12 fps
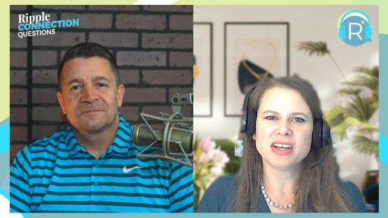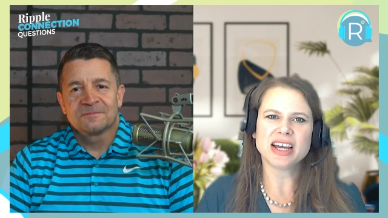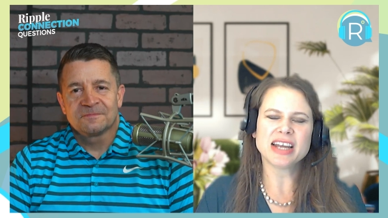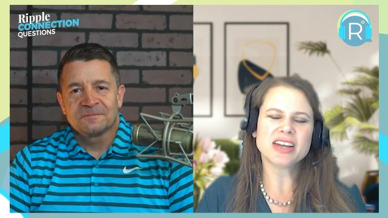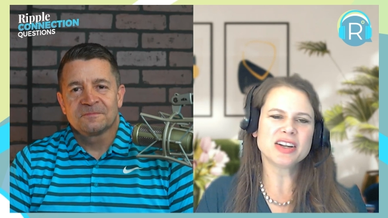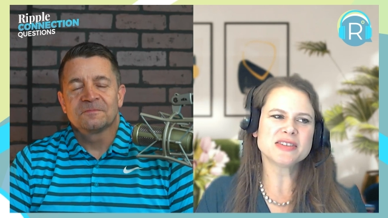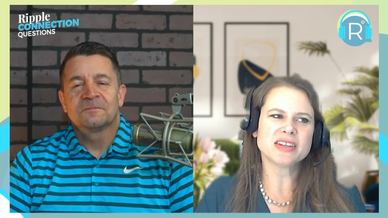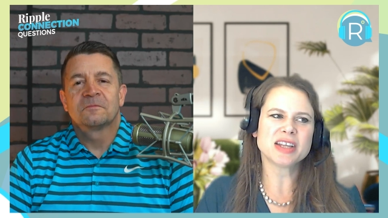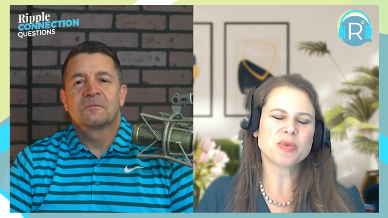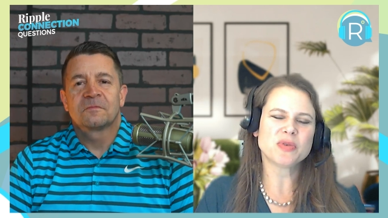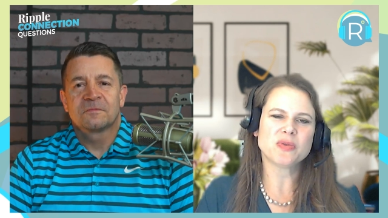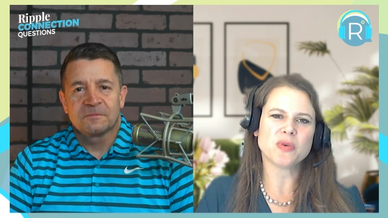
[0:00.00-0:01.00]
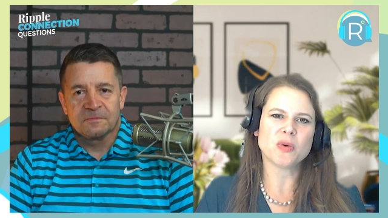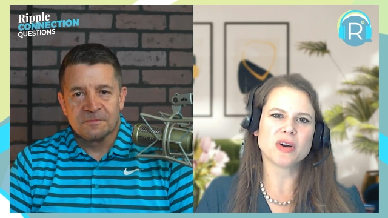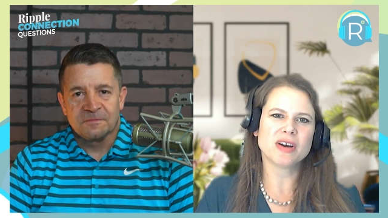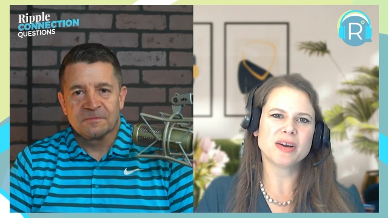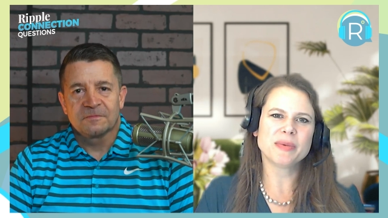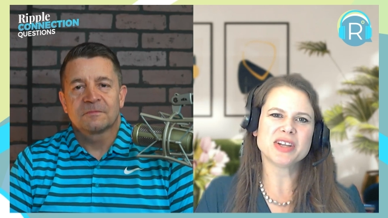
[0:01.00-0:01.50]
Speaker 1: I could have done that
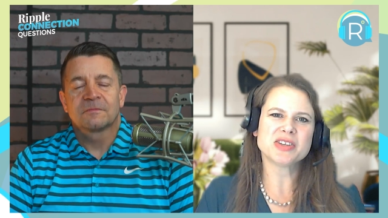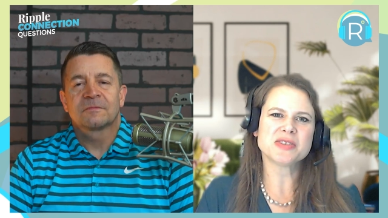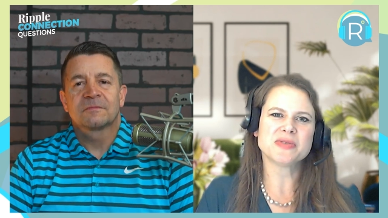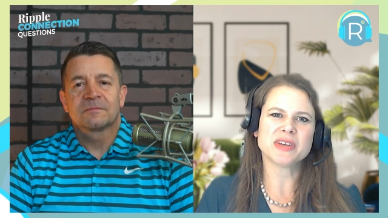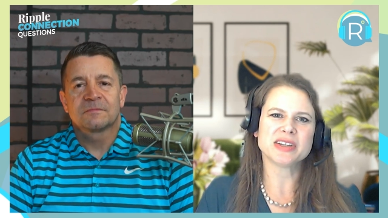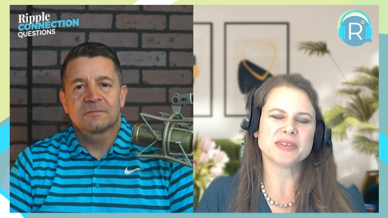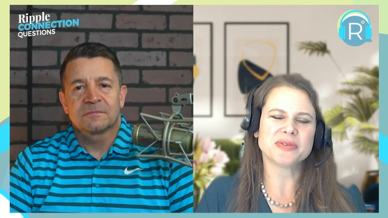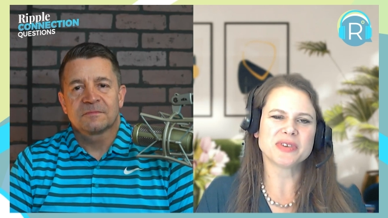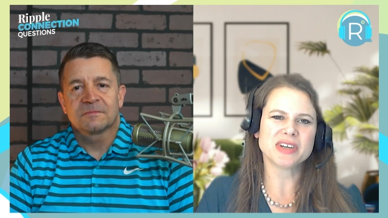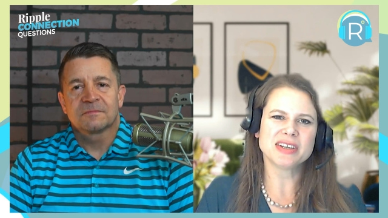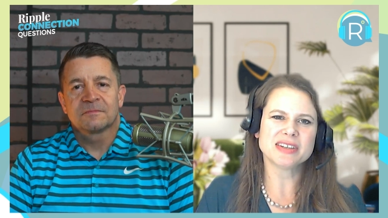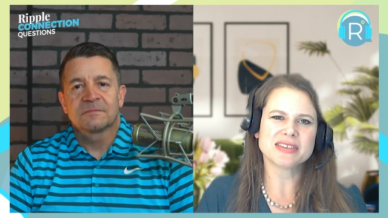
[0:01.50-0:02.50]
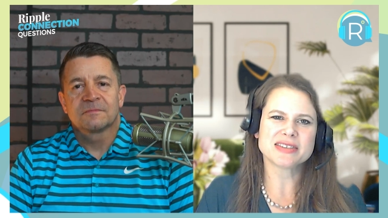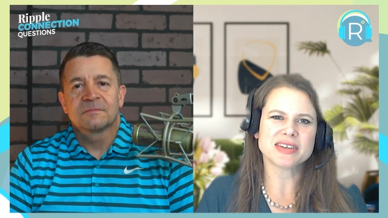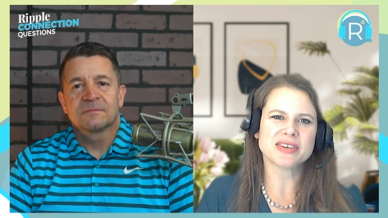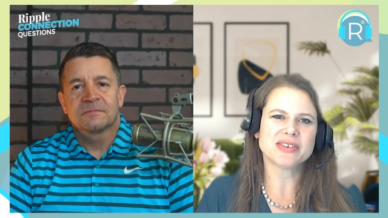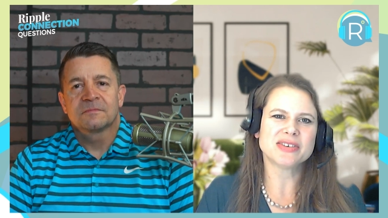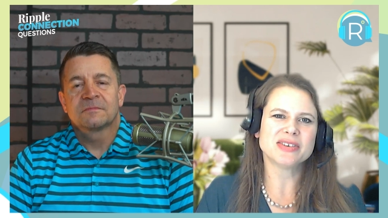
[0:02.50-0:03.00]
before, but it just felt different.
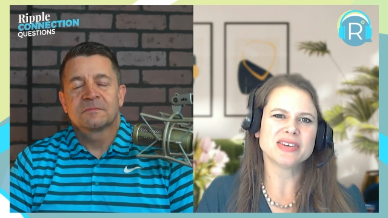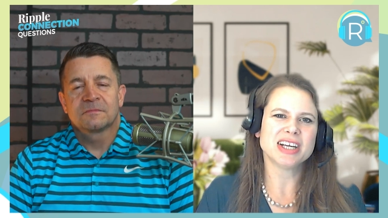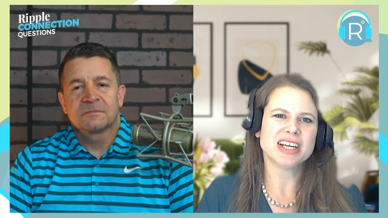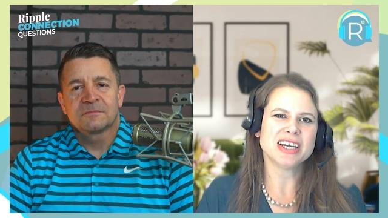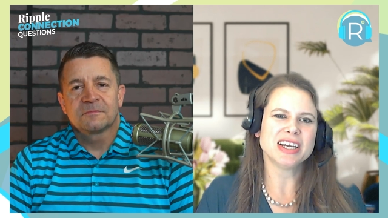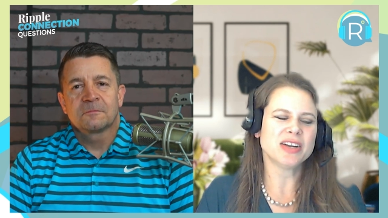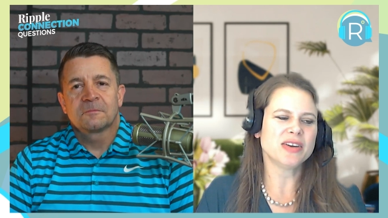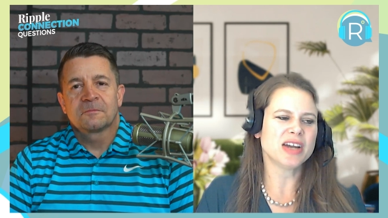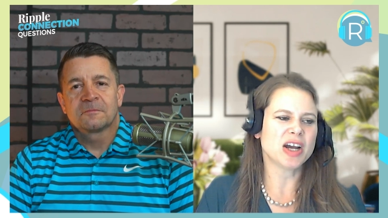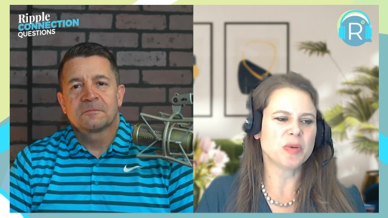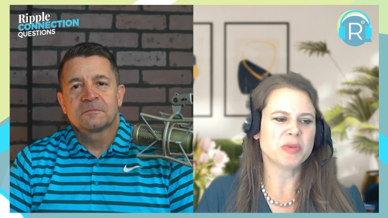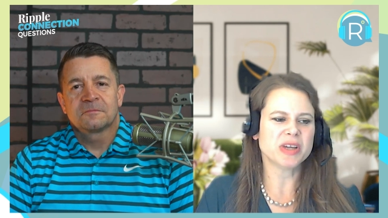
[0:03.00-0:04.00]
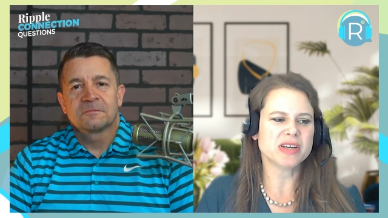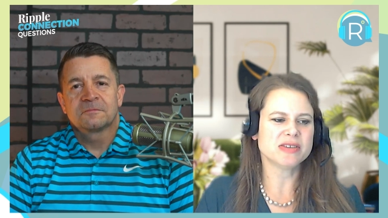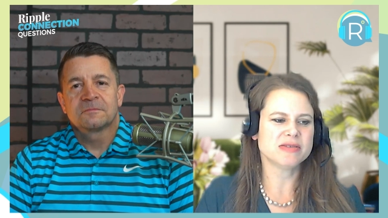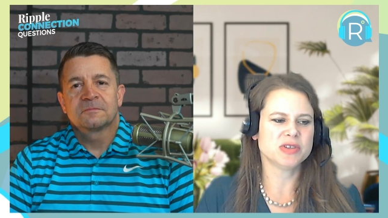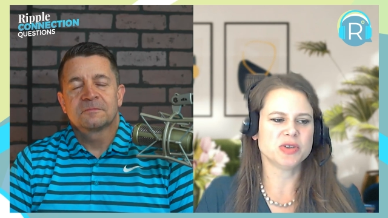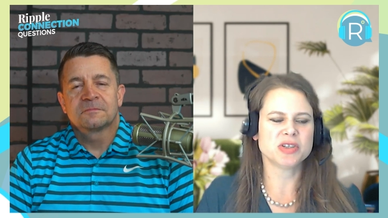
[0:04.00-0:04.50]
So, you know, now I'm like
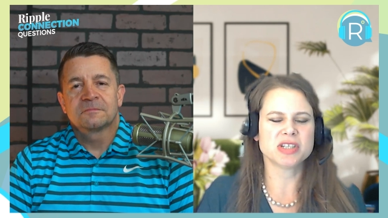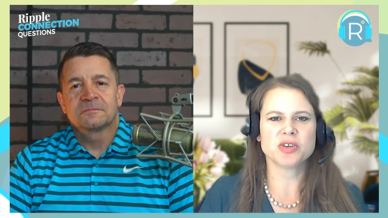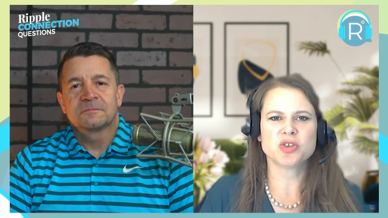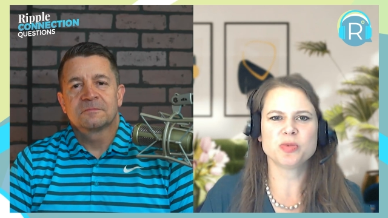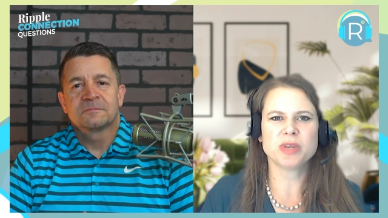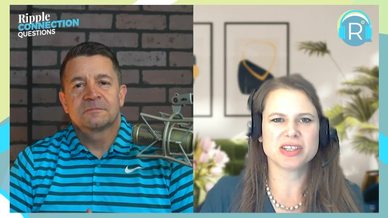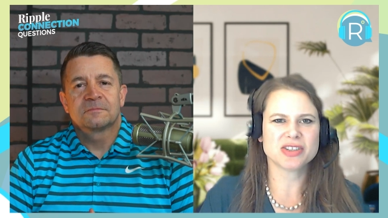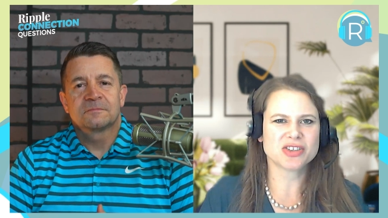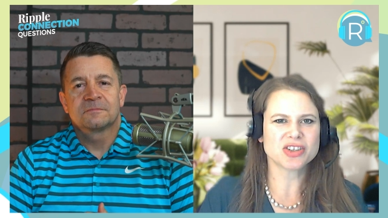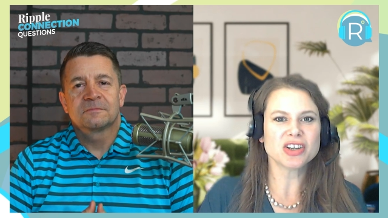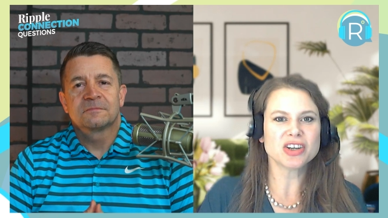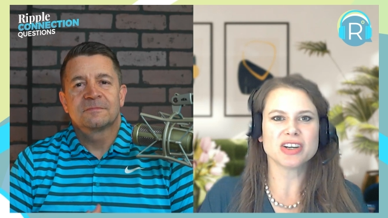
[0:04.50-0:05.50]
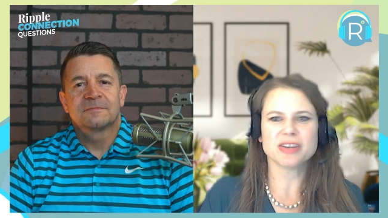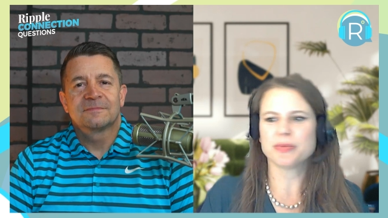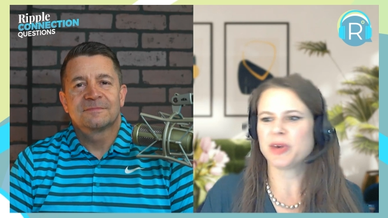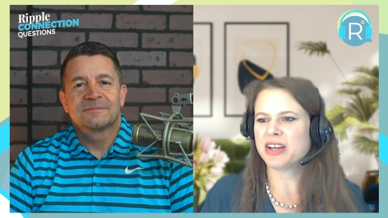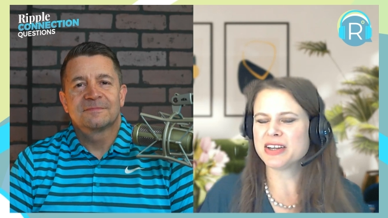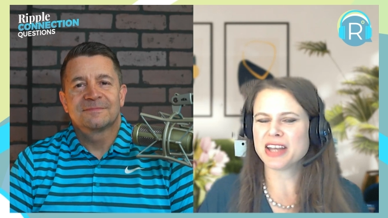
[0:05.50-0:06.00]
two distinguished minutes, sure,
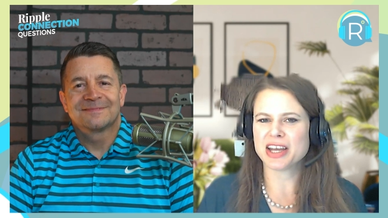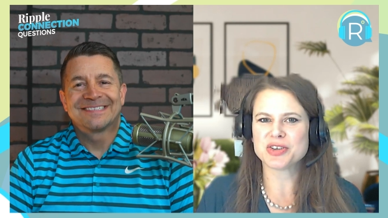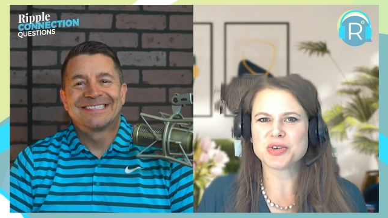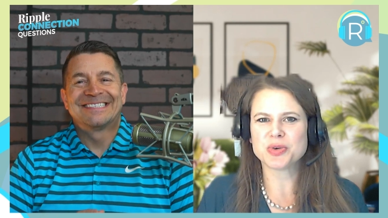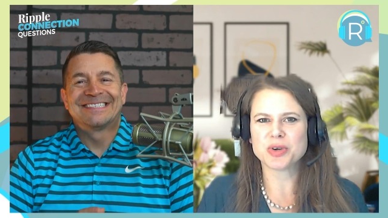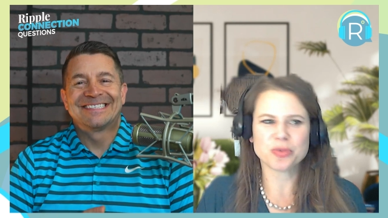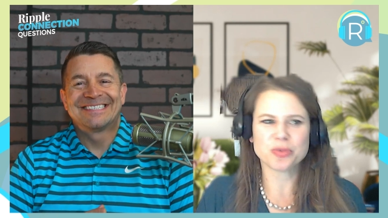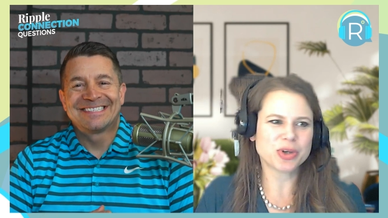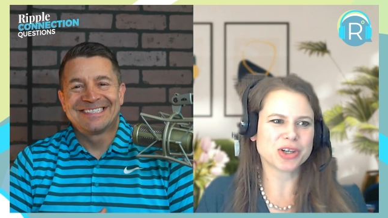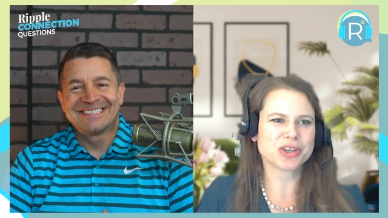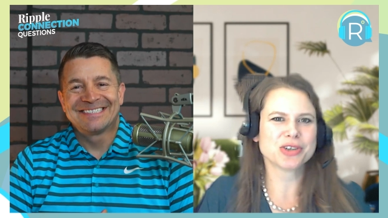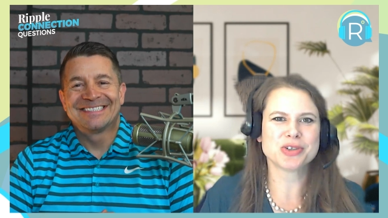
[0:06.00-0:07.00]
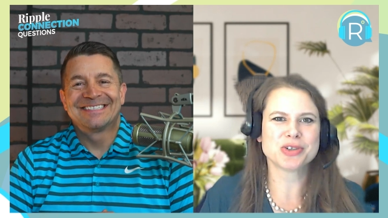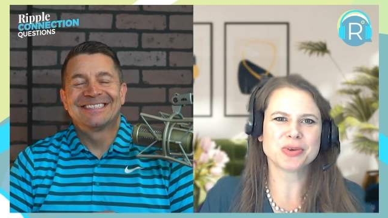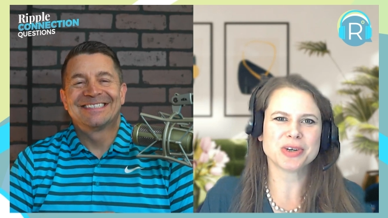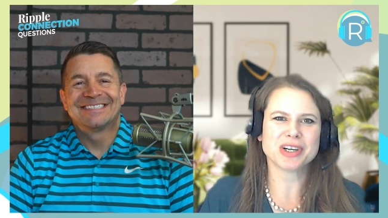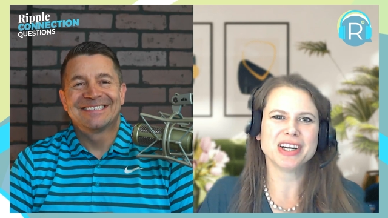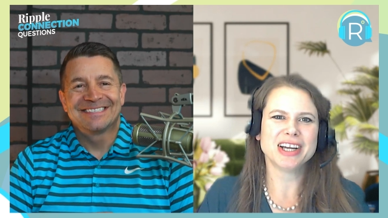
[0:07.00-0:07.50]
podcast, sure, book,
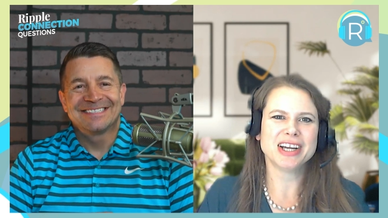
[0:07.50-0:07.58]
sure.